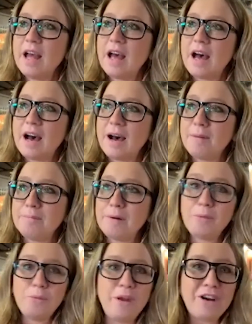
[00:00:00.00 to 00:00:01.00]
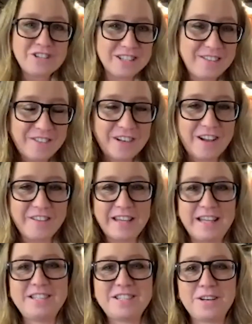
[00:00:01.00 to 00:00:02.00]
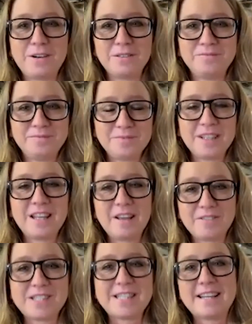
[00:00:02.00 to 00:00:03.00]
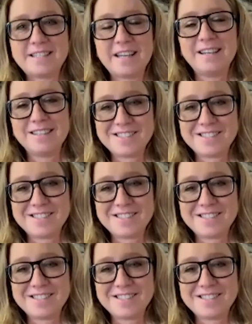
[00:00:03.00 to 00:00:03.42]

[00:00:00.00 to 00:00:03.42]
But we are delivering all the Easter gifts that day.